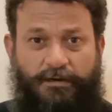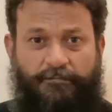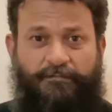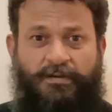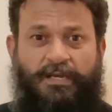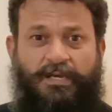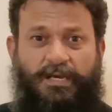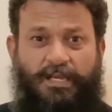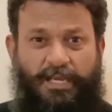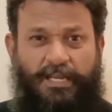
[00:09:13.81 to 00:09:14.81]
of
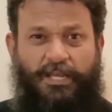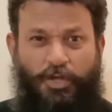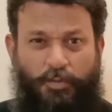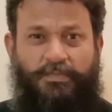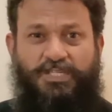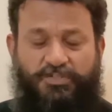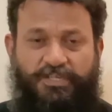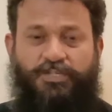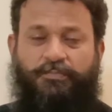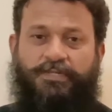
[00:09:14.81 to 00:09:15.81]
inhuman
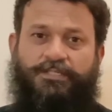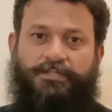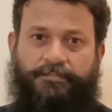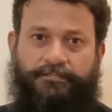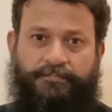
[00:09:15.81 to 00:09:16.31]
treatment.